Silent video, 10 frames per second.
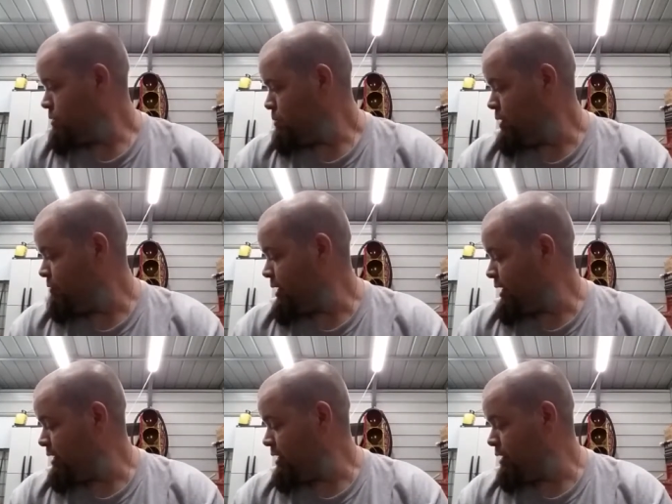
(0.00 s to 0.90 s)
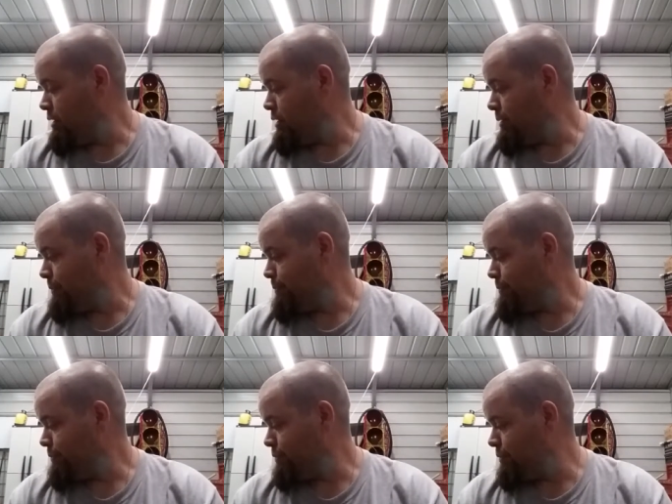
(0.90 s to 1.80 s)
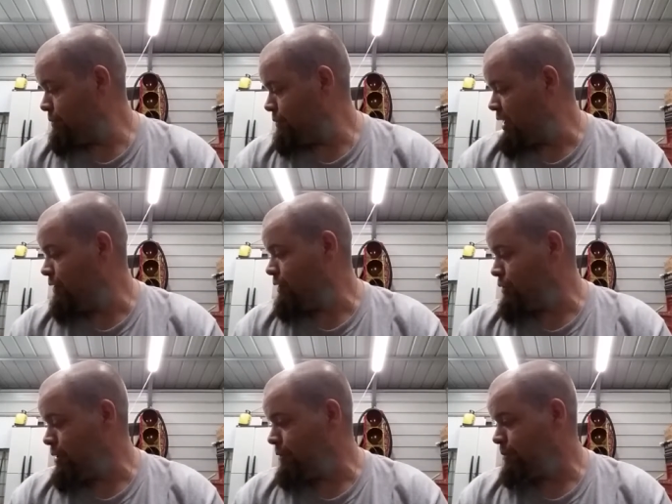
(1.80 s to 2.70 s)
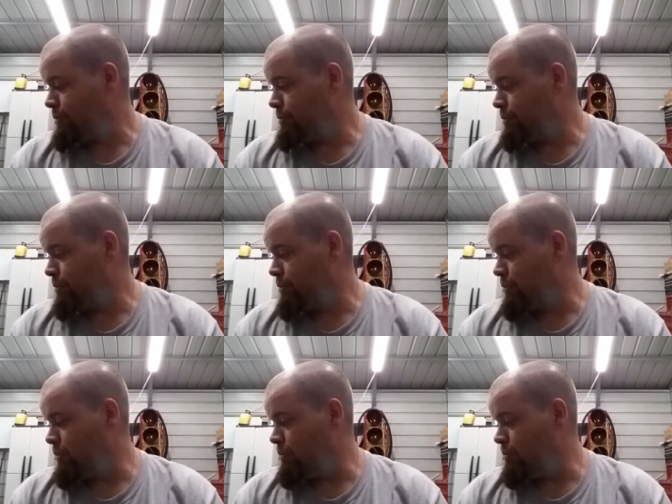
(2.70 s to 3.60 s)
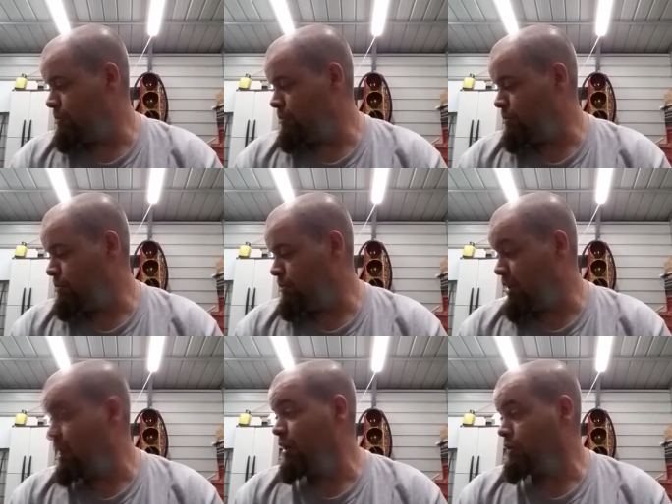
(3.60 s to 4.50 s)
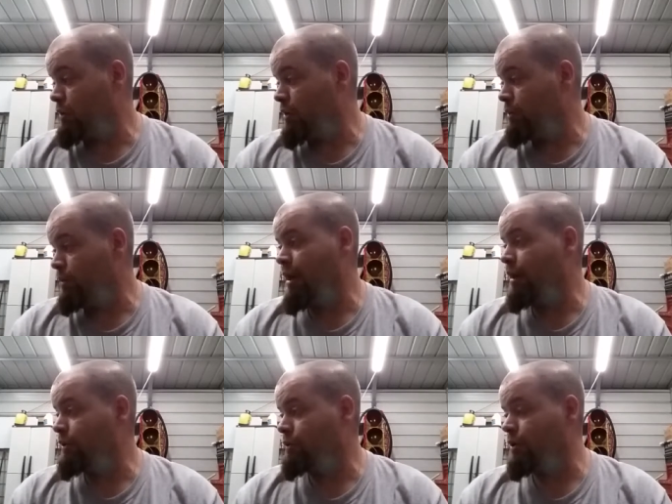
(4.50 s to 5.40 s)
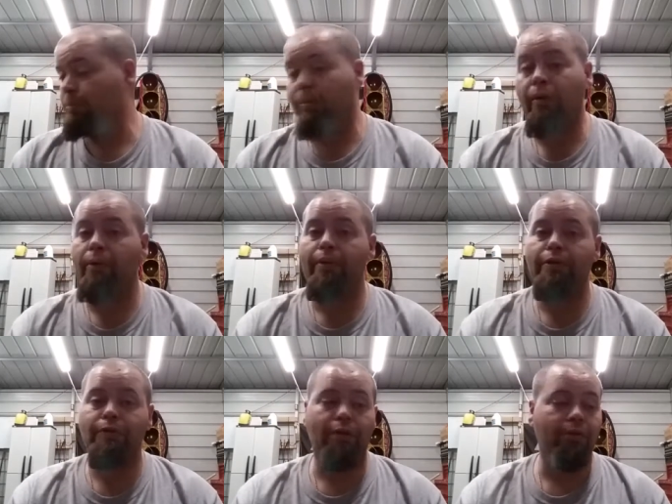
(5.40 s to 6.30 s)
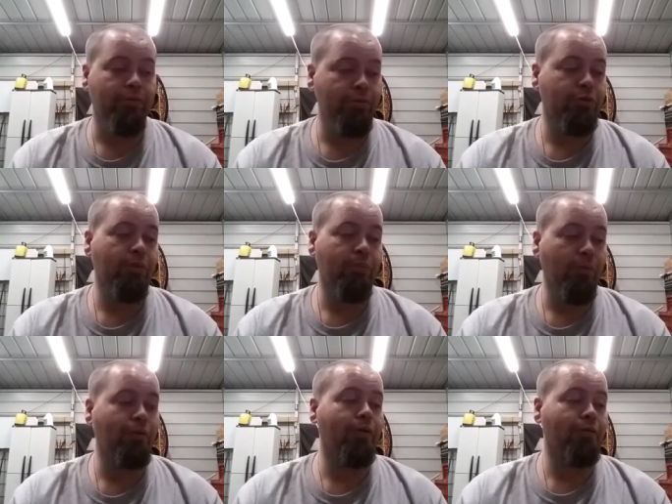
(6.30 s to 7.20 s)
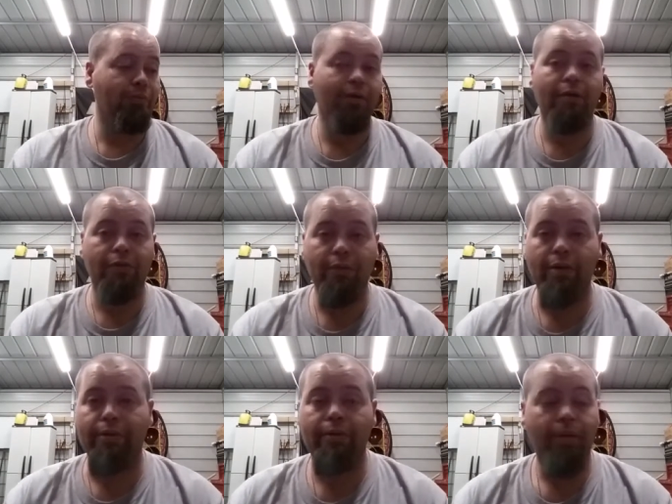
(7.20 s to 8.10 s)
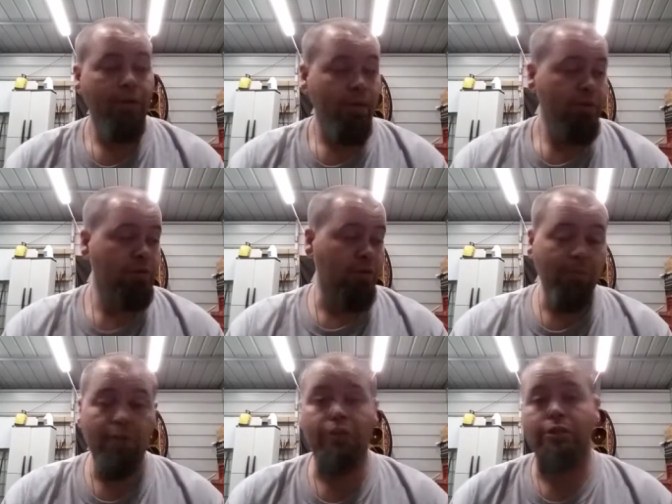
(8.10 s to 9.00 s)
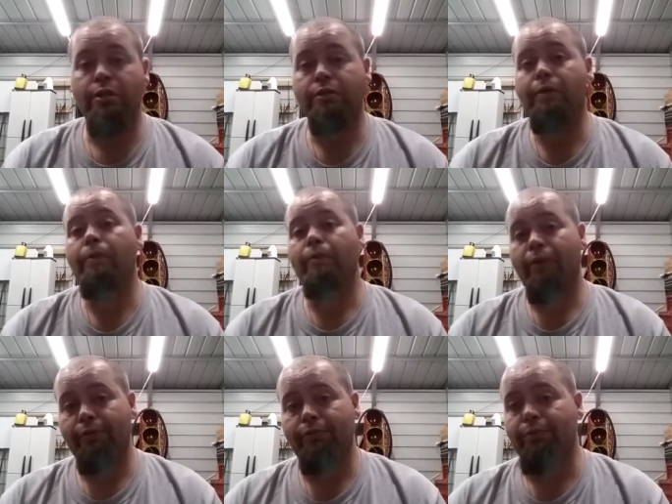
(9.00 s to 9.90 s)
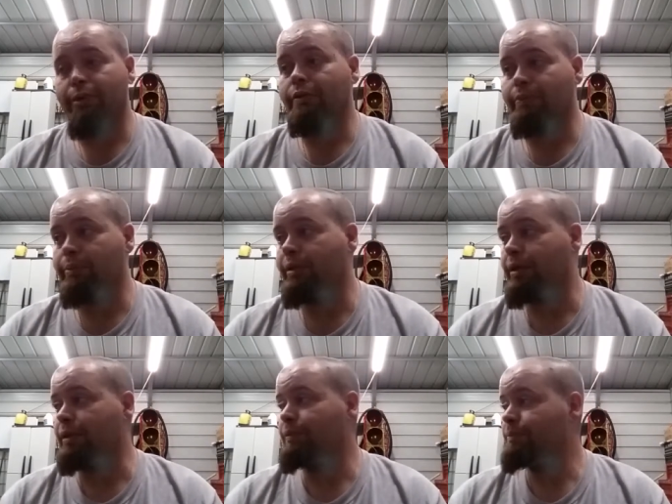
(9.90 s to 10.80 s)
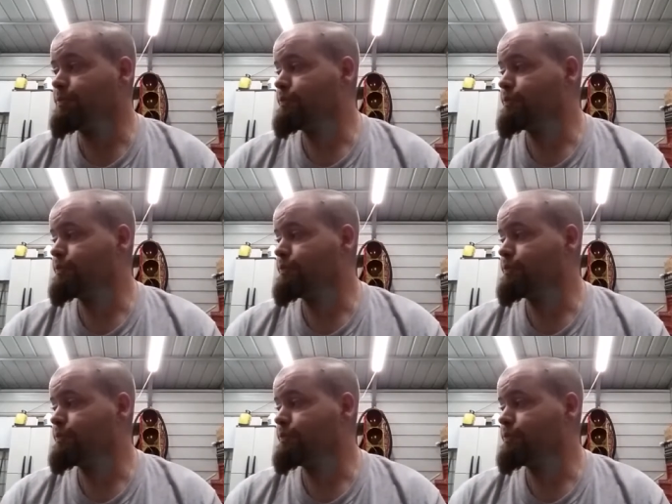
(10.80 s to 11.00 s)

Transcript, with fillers: But if I can get uh get the trailer get a trailer, buy a trailer, borrow a trailer, do something with a fucking trailer. Some of this shit is going away from here this weekend.